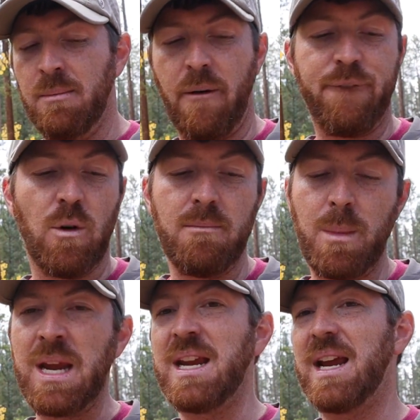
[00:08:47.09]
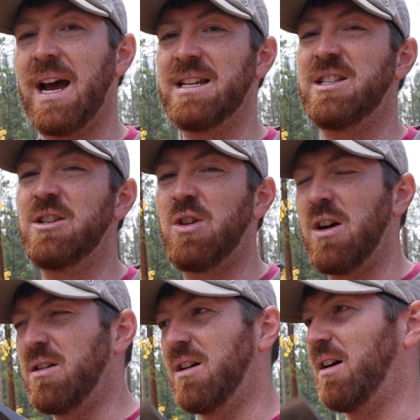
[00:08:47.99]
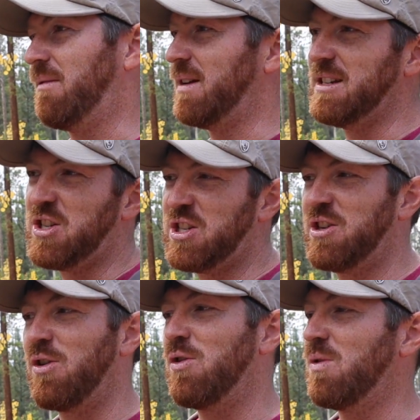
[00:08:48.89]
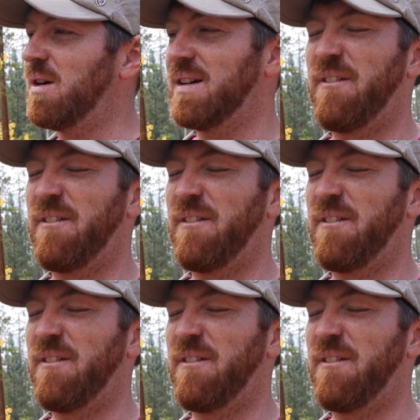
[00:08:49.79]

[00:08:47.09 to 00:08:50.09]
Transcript: But for me, guys, just, oh, it's so